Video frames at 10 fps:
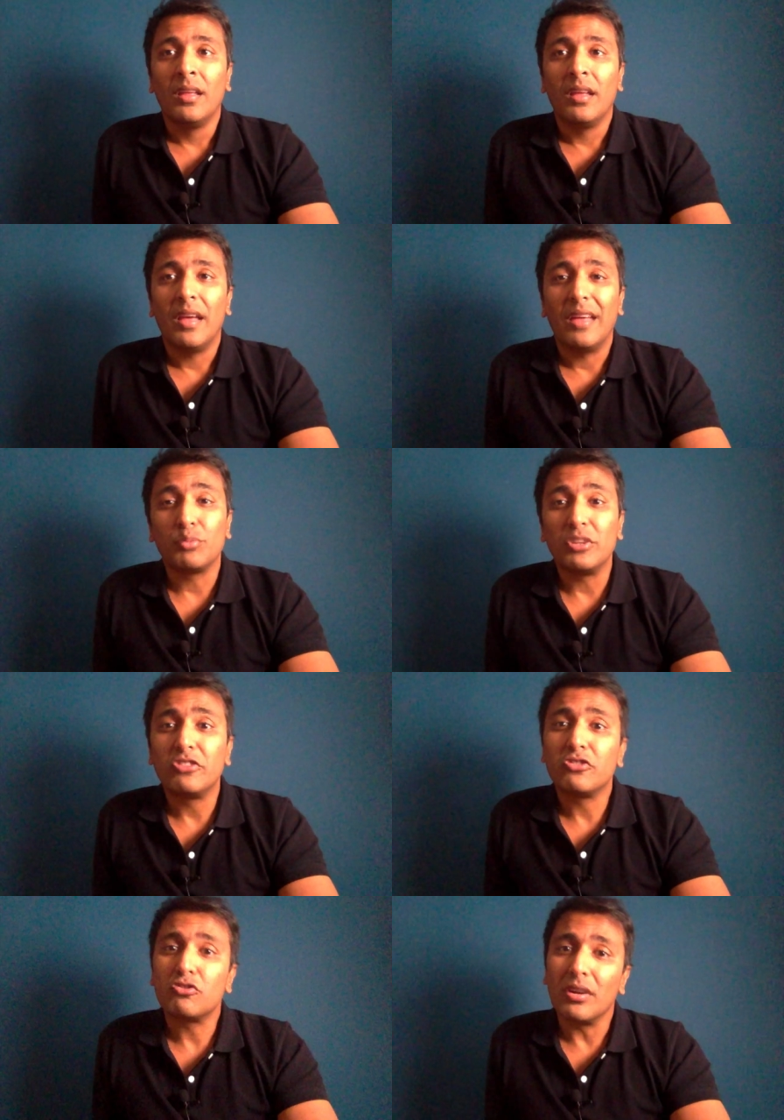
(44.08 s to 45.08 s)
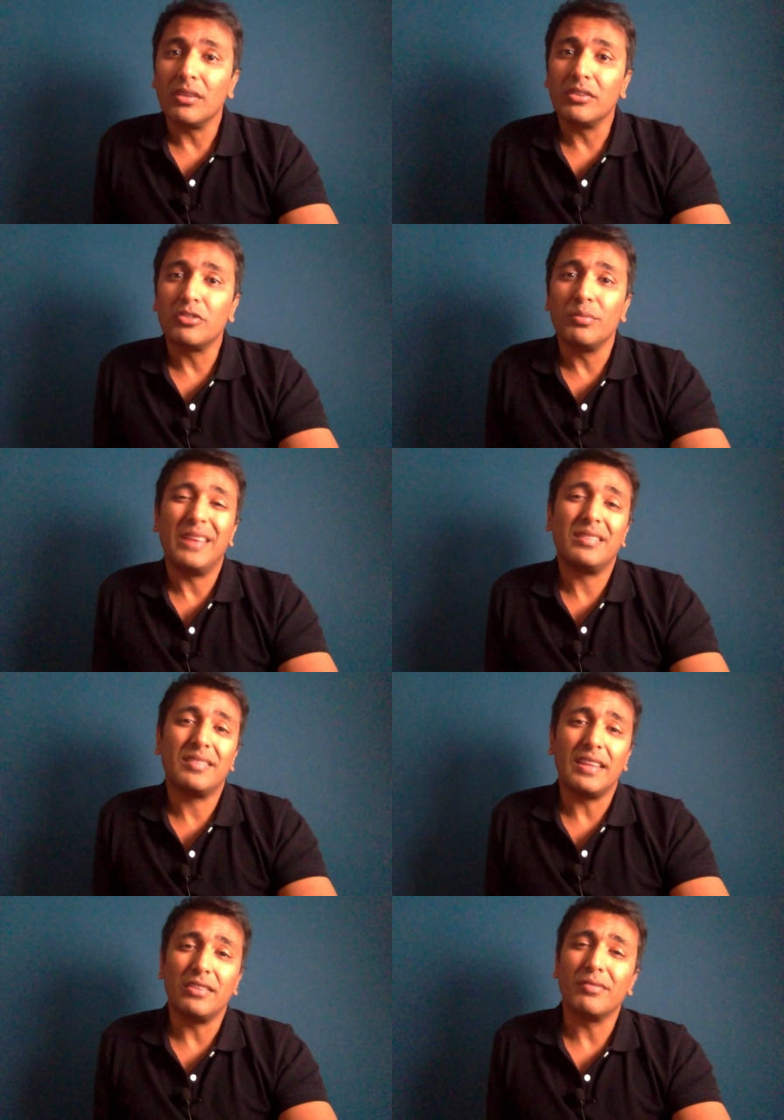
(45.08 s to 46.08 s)
As we struggle to make
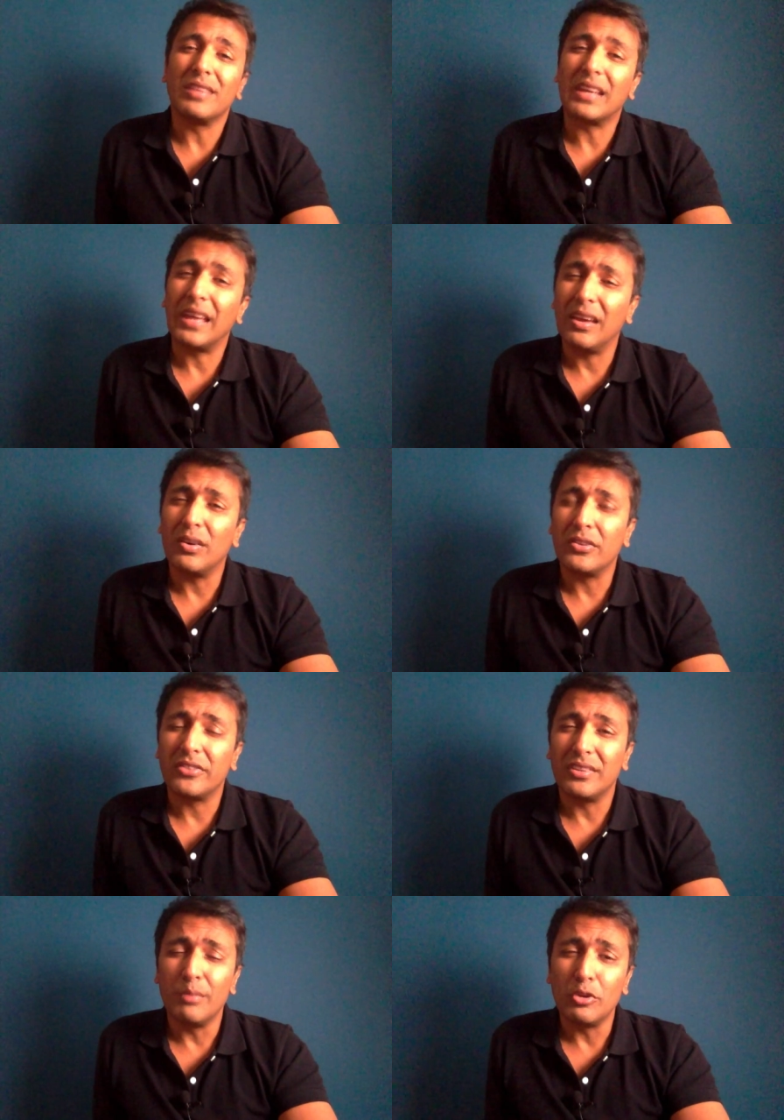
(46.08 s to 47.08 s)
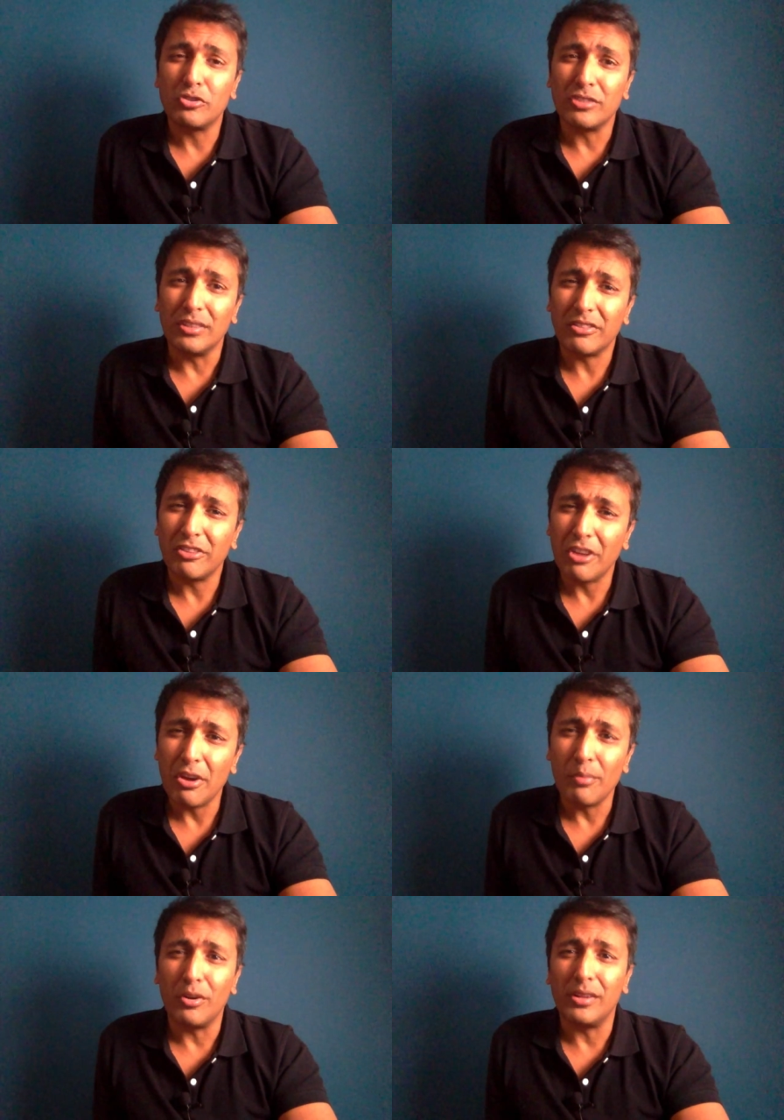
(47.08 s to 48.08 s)
sense of the chaos and emotional
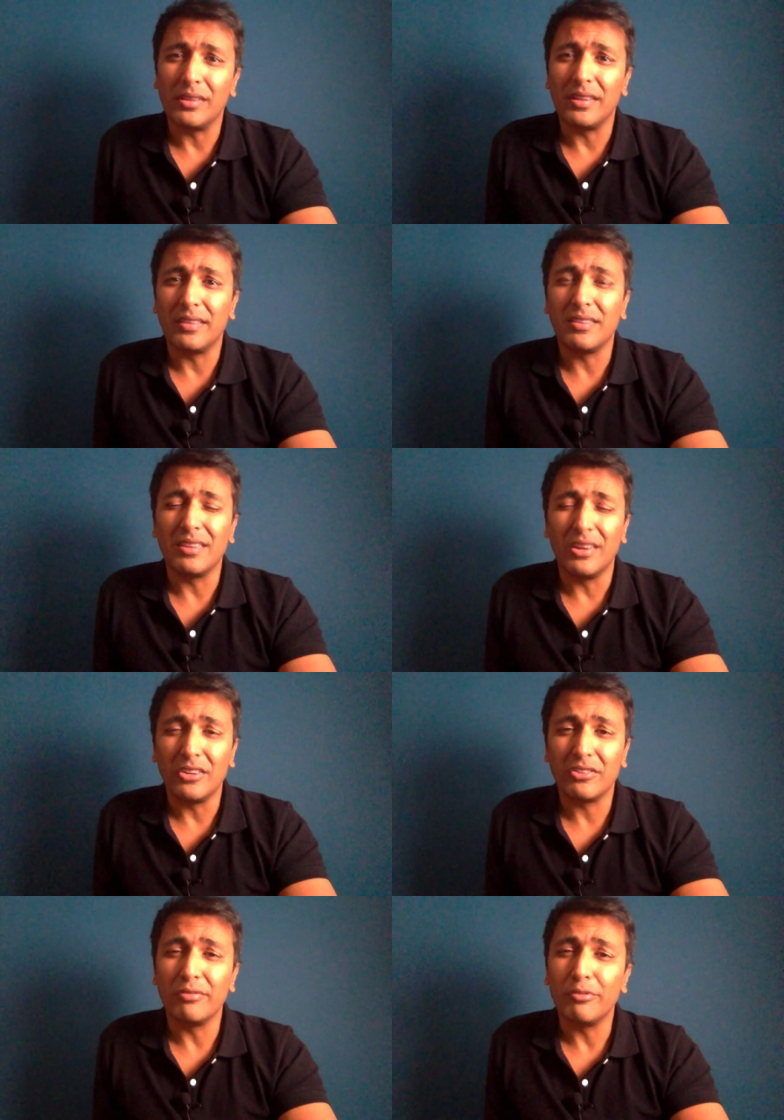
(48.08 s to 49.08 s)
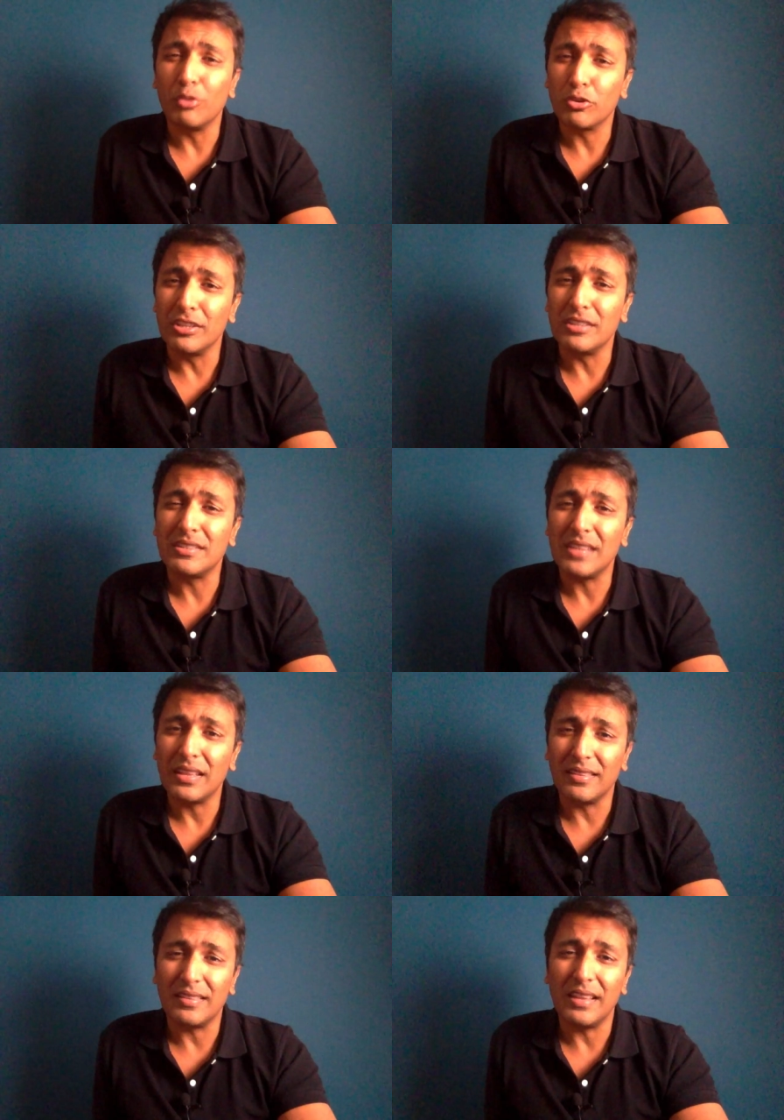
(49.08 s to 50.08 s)
turmoil that Sidharth's unfortunate death
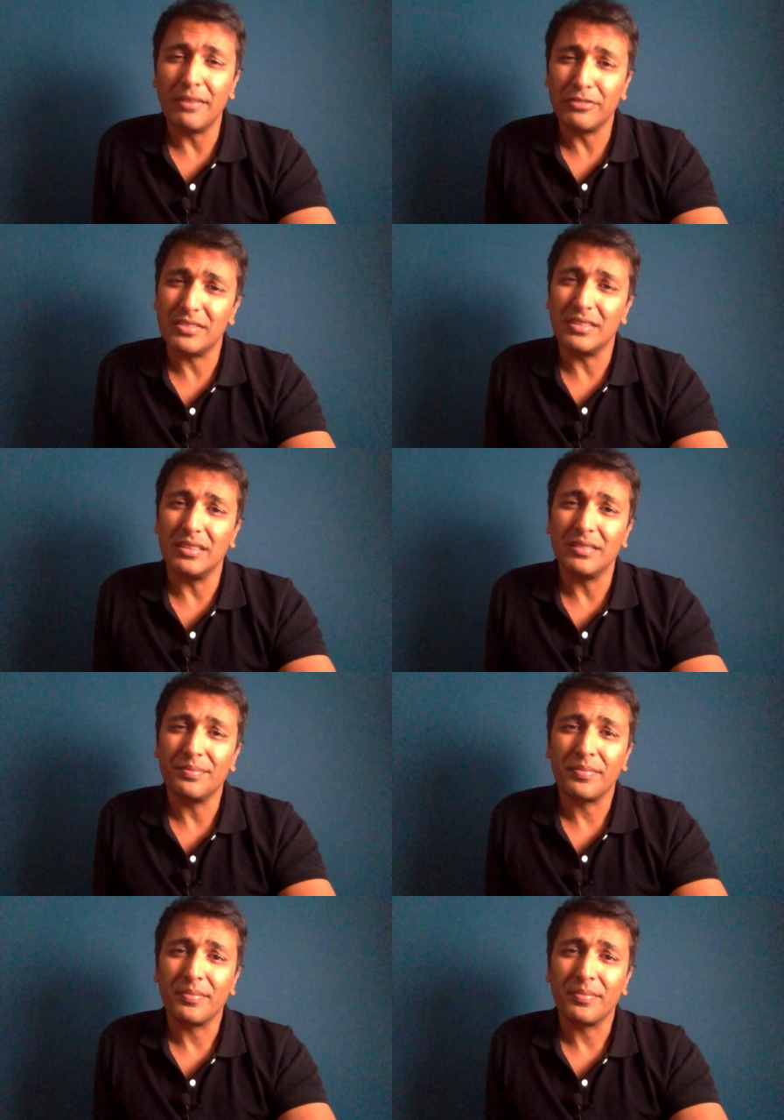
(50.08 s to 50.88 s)
has left us in,